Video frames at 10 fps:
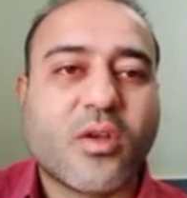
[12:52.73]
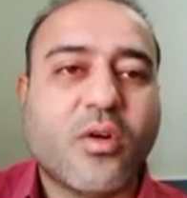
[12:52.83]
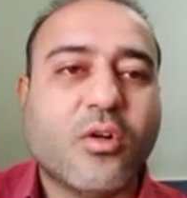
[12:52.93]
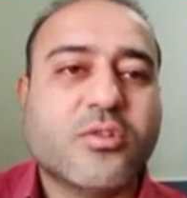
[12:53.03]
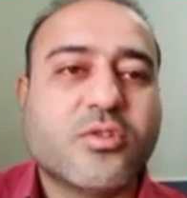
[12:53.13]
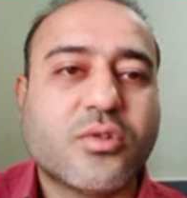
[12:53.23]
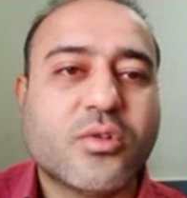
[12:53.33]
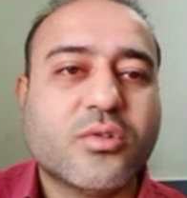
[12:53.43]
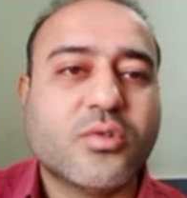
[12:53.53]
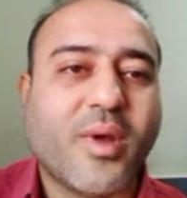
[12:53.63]

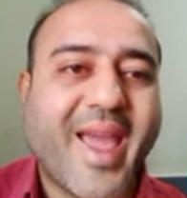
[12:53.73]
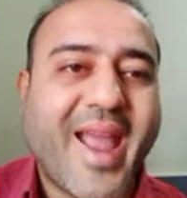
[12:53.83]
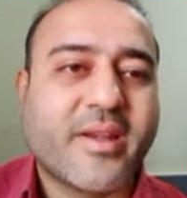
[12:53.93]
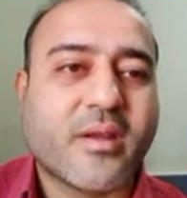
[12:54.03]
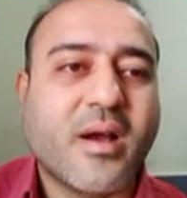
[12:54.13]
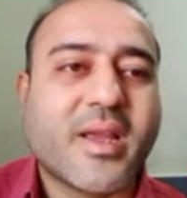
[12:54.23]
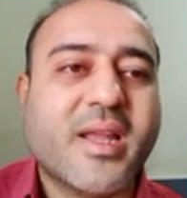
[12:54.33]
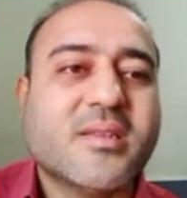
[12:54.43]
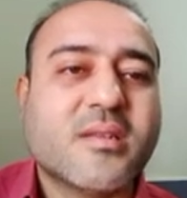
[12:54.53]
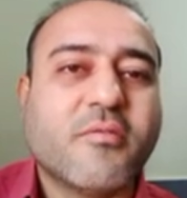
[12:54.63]
also to act
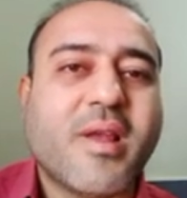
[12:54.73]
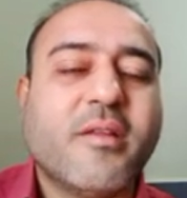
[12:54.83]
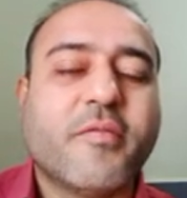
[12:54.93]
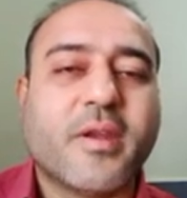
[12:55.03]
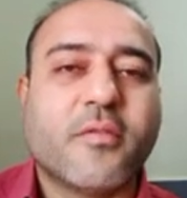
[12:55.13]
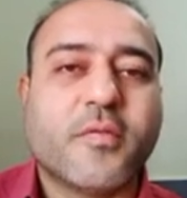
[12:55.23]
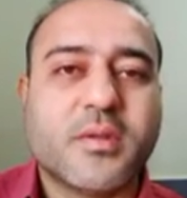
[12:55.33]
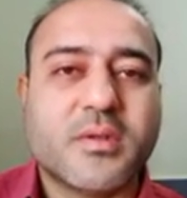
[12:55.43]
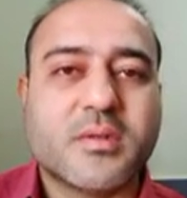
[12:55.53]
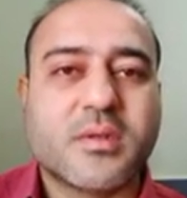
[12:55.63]
against the welfare of
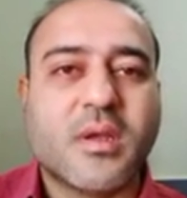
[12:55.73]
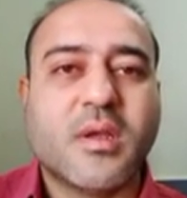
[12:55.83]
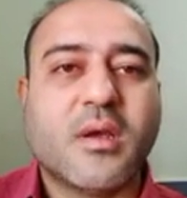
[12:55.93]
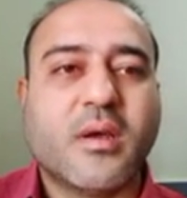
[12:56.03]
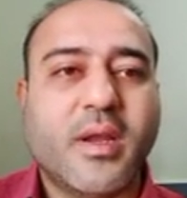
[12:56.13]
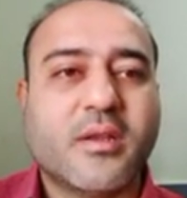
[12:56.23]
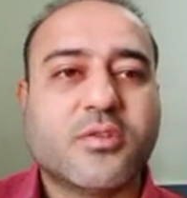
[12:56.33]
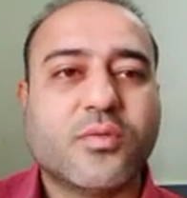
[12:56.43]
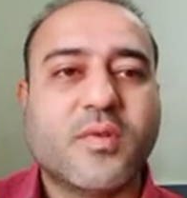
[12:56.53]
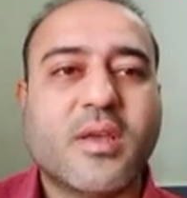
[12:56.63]
others. Right,
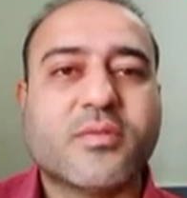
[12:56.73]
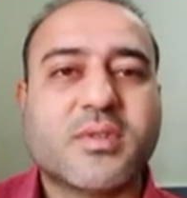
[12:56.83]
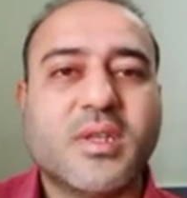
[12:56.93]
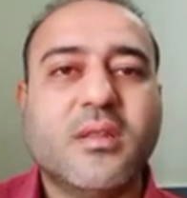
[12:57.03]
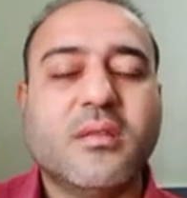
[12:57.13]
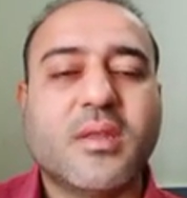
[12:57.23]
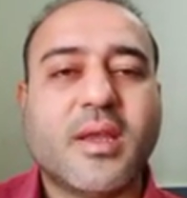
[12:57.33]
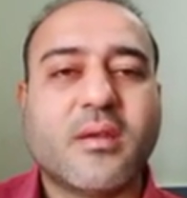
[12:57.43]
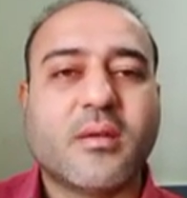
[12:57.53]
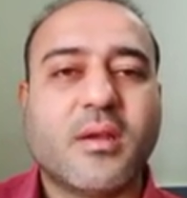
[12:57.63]
so we have seen
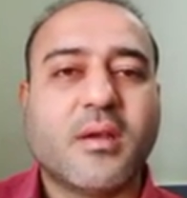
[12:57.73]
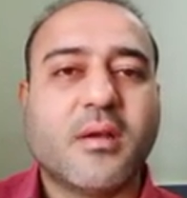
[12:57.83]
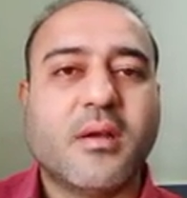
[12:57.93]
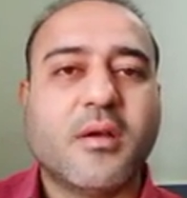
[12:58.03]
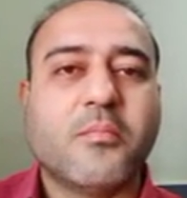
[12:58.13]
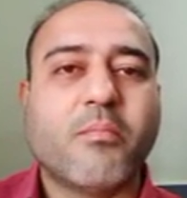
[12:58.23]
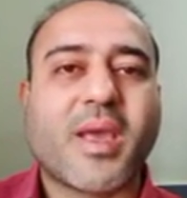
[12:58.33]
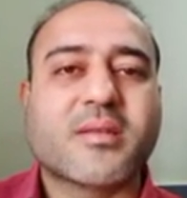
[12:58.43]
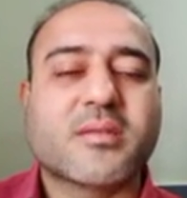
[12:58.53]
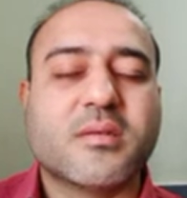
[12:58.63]
that
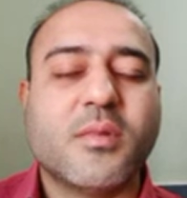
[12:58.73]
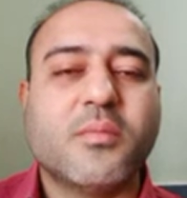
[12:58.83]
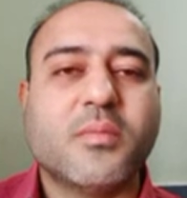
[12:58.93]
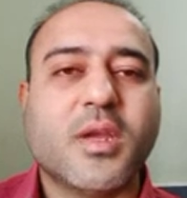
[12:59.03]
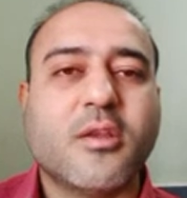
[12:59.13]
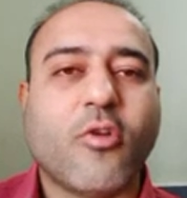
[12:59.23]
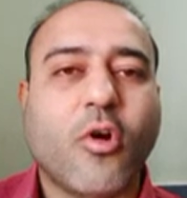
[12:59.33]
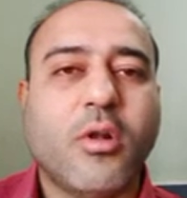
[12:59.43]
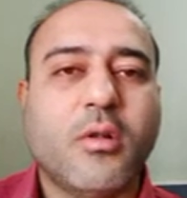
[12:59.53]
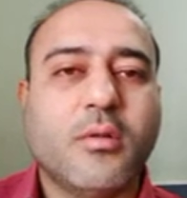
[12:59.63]
maximum in
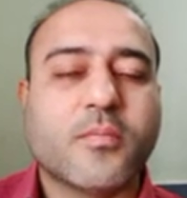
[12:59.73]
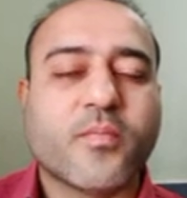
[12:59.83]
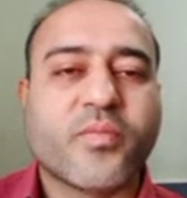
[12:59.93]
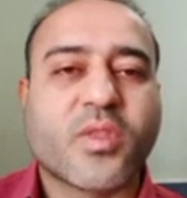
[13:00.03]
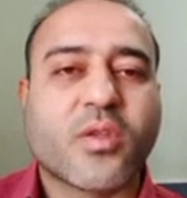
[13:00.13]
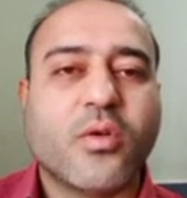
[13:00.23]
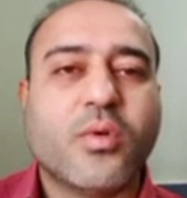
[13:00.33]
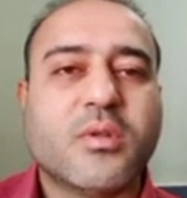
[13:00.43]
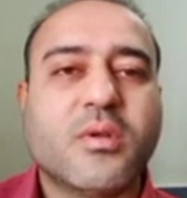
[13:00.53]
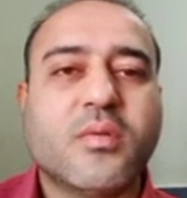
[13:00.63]
all
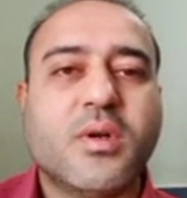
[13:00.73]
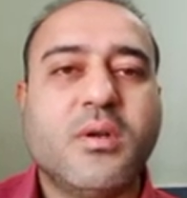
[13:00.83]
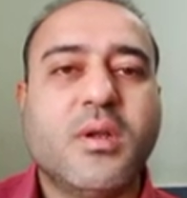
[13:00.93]
over the world.